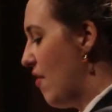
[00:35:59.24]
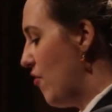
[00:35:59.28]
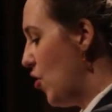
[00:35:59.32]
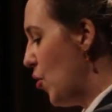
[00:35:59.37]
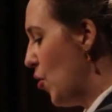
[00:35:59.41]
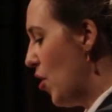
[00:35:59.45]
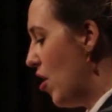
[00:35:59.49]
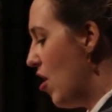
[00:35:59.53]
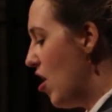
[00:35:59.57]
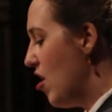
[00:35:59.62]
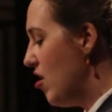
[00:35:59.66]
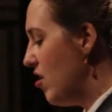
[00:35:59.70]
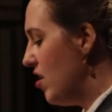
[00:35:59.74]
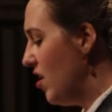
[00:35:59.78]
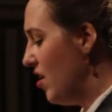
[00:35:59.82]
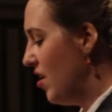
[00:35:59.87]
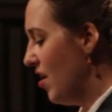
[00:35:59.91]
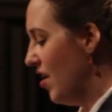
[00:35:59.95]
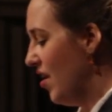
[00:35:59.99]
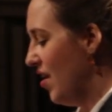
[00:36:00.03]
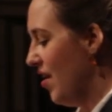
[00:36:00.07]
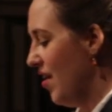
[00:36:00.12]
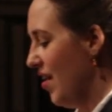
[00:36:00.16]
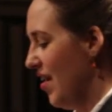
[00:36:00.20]
have you heard?
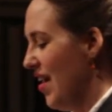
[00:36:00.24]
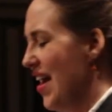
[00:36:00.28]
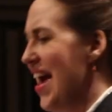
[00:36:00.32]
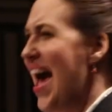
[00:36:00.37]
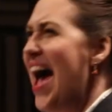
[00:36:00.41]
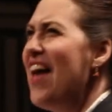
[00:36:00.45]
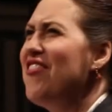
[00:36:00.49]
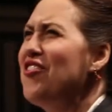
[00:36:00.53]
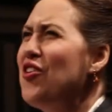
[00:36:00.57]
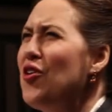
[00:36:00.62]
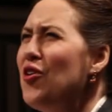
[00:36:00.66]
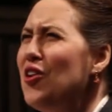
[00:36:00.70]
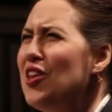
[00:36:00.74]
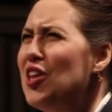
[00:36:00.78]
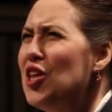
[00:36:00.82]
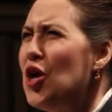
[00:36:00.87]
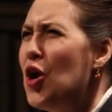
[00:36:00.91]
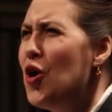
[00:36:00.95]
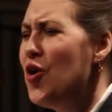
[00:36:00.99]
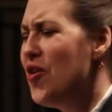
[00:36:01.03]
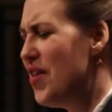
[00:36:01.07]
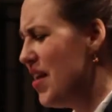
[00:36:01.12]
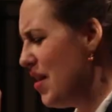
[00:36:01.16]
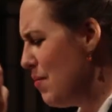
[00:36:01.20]
Has your
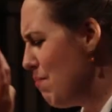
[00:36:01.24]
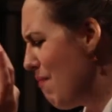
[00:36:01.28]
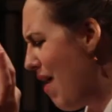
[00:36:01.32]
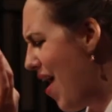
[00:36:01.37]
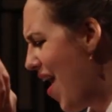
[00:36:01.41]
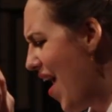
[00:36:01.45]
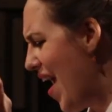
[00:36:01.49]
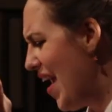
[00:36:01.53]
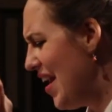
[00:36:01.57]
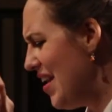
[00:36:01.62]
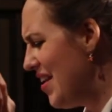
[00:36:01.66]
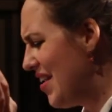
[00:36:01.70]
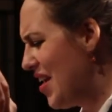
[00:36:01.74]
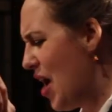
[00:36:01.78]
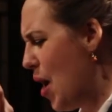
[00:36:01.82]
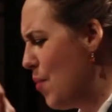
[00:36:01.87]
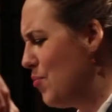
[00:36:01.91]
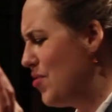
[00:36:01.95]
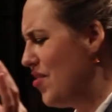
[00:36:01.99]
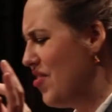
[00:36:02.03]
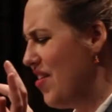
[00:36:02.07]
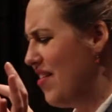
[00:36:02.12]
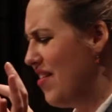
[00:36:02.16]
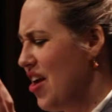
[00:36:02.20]
learned mind
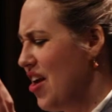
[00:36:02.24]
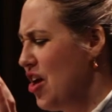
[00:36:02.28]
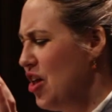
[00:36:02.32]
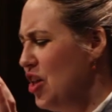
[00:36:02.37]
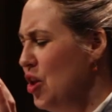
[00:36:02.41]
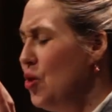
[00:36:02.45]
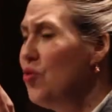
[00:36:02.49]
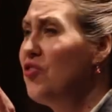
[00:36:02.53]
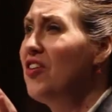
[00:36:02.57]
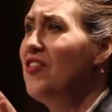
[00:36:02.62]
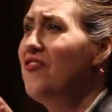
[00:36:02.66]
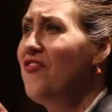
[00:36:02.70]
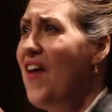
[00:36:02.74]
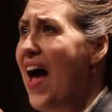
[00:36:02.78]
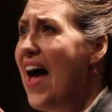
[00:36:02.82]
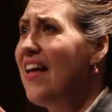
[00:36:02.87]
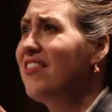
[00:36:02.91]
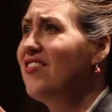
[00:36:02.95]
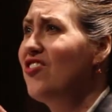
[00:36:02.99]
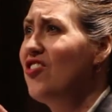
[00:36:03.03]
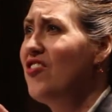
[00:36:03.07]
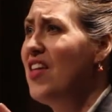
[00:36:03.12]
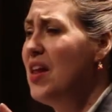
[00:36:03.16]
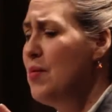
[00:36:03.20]
come conclusion
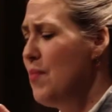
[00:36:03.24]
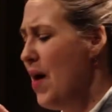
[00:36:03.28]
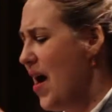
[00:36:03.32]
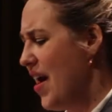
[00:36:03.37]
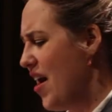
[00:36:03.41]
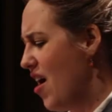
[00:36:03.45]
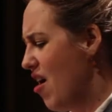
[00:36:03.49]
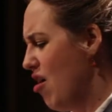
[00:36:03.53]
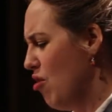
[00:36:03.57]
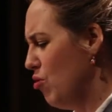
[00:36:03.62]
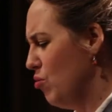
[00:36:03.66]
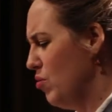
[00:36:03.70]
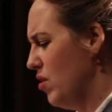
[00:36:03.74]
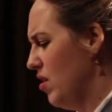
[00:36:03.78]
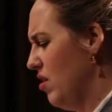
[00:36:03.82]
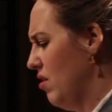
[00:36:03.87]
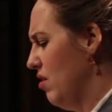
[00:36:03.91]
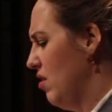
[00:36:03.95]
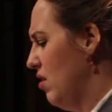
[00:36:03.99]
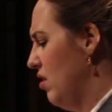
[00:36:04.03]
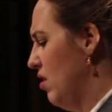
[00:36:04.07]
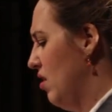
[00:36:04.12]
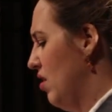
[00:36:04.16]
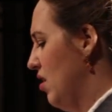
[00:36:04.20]
faster than my
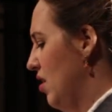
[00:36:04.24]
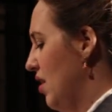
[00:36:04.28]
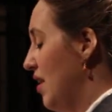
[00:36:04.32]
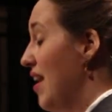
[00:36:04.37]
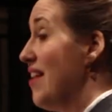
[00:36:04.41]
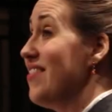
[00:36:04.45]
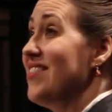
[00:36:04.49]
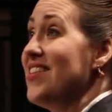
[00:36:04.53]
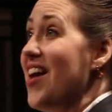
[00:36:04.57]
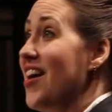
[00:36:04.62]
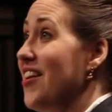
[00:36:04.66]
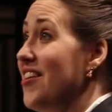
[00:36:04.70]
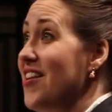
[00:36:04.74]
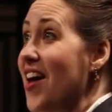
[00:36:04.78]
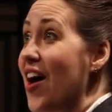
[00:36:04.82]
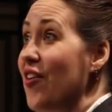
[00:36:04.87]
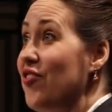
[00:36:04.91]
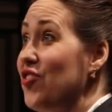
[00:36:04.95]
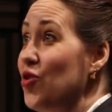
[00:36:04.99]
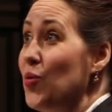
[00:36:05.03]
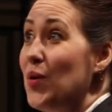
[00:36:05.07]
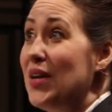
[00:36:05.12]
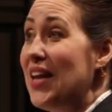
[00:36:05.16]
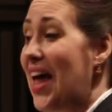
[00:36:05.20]
own? It's not
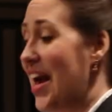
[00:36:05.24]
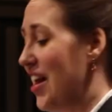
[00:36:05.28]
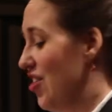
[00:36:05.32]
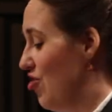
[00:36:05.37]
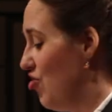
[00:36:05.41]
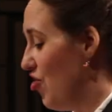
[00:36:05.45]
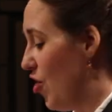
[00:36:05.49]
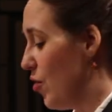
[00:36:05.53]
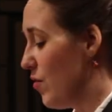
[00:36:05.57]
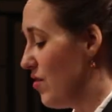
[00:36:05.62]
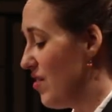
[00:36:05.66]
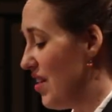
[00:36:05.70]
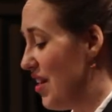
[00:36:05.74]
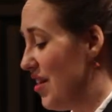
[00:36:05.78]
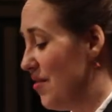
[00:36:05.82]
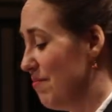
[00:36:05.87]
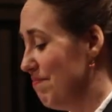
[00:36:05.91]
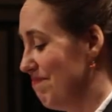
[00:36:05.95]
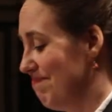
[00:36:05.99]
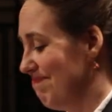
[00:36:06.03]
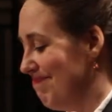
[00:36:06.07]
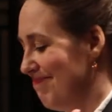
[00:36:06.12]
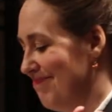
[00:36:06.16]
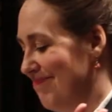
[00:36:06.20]
enough to enlighten Josie.
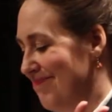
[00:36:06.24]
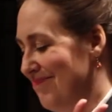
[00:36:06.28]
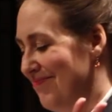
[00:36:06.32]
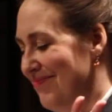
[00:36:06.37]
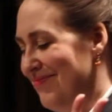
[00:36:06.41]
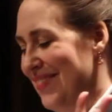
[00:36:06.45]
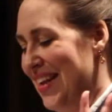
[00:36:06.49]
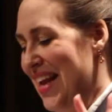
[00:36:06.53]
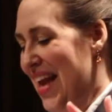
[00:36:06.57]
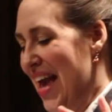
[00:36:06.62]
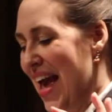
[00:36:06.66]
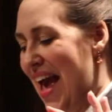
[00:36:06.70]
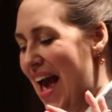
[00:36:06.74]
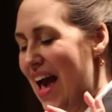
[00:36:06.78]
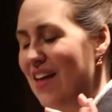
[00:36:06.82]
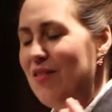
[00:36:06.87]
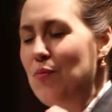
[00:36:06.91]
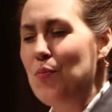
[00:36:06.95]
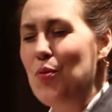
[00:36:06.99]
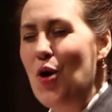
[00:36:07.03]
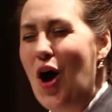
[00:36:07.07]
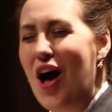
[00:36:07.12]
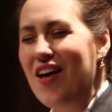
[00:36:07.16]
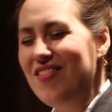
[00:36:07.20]
As
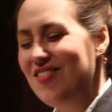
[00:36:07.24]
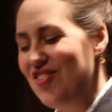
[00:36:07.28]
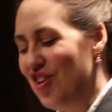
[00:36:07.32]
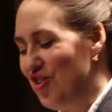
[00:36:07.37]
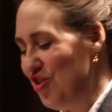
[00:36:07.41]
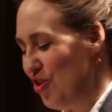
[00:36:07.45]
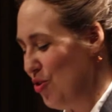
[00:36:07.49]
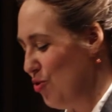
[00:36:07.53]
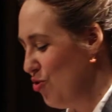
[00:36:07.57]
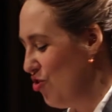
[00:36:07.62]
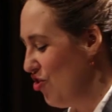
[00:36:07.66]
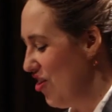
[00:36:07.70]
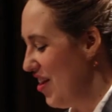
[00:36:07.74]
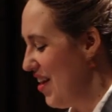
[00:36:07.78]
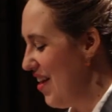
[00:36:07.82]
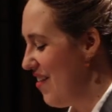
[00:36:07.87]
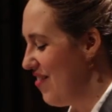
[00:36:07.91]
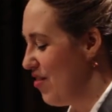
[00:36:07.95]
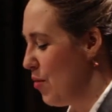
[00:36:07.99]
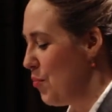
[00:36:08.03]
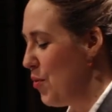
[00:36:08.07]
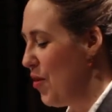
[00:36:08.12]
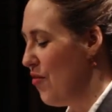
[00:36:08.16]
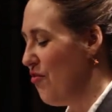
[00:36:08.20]
prostitution
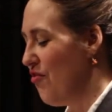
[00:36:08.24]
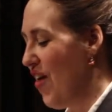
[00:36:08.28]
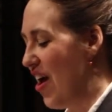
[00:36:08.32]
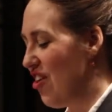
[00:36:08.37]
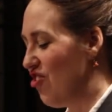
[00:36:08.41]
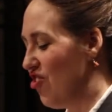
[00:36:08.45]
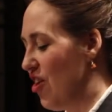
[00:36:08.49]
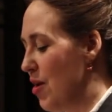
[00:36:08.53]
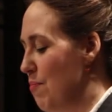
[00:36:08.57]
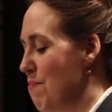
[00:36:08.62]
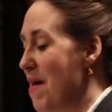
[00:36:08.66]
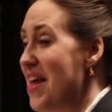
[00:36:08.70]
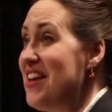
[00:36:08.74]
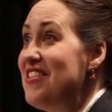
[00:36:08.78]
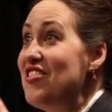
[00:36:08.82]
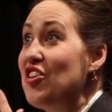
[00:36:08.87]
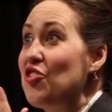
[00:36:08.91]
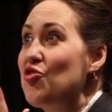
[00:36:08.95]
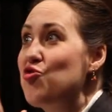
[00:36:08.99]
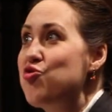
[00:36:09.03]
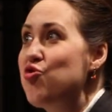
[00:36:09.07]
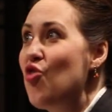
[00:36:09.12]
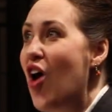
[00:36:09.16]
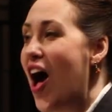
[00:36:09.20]
is the profession
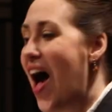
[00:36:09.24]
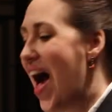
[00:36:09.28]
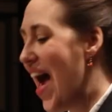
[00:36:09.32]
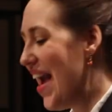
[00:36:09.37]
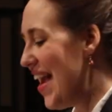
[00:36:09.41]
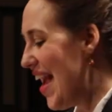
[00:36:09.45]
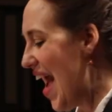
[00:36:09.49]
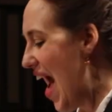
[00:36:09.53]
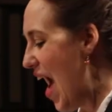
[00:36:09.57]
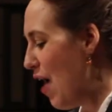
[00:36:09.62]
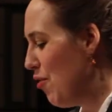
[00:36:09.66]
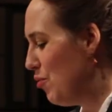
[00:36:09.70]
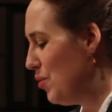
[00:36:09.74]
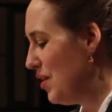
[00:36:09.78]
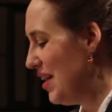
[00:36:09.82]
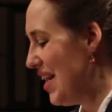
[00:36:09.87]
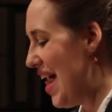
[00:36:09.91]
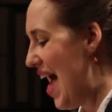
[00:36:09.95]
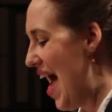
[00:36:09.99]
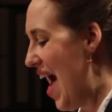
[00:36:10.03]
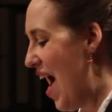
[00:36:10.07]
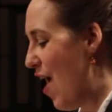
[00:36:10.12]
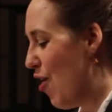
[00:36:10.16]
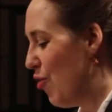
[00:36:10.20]
men cry out
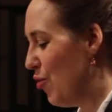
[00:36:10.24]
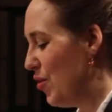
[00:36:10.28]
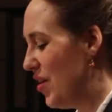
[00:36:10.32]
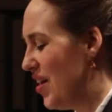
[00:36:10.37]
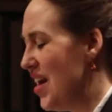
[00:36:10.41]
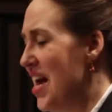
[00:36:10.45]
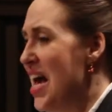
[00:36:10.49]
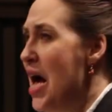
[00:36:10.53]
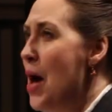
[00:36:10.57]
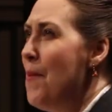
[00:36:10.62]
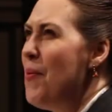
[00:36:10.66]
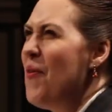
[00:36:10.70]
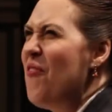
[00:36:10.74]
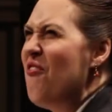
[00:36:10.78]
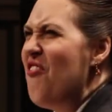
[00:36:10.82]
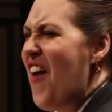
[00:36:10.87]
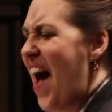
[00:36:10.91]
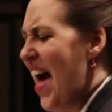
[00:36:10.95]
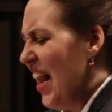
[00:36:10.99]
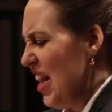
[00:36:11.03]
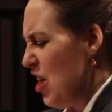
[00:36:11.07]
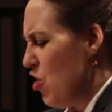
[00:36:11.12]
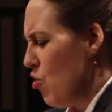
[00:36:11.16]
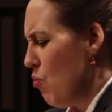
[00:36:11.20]
loud, but
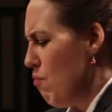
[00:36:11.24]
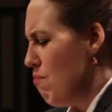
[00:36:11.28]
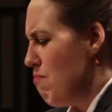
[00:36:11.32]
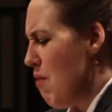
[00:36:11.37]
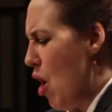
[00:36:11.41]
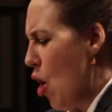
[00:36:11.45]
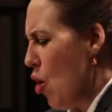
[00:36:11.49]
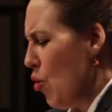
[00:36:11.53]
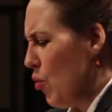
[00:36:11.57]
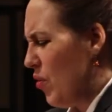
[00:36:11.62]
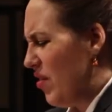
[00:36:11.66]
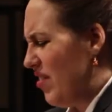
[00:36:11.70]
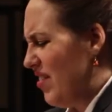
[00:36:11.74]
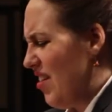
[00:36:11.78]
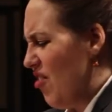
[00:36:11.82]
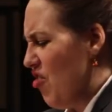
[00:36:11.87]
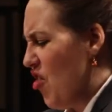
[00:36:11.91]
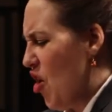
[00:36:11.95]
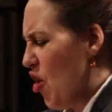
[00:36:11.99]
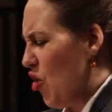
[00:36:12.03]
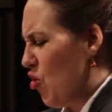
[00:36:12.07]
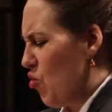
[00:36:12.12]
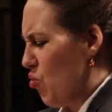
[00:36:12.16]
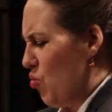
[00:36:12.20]
value most in
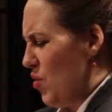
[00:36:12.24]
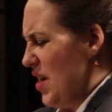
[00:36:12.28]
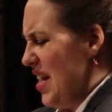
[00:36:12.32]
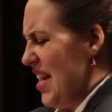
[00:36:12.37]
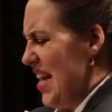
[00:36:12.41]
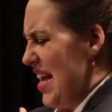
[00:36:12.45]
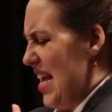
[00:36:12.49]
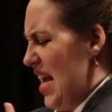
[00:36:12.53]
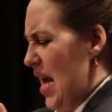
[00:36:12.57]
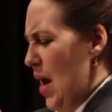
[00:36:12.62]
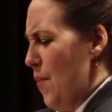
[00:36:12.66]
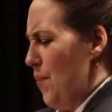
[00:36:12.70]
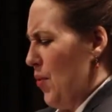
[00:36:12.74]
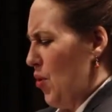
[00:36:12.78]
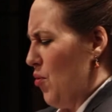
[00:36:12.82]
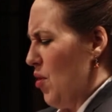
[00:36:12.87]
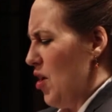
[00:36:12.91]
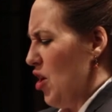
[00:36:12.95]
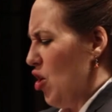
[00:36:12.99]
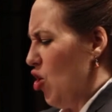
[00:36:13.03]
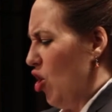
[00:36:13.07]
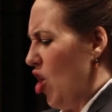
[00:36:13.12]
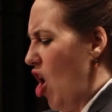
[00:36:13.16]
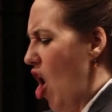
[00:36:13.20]
their greedy,
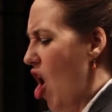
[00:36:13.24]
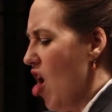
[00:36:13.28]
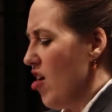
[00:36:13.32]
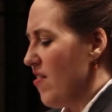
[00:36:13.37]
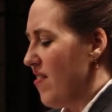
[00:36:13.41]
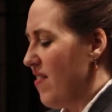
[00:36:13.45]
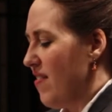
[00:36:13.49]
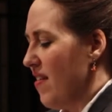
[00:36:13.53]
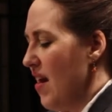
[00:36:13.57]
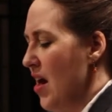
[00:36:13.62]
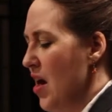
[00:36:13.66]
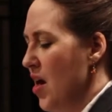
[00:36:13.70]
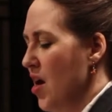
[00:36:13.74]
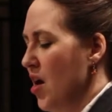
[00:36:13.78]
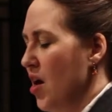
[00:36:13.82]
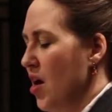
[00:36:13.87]
hypocritical hearts,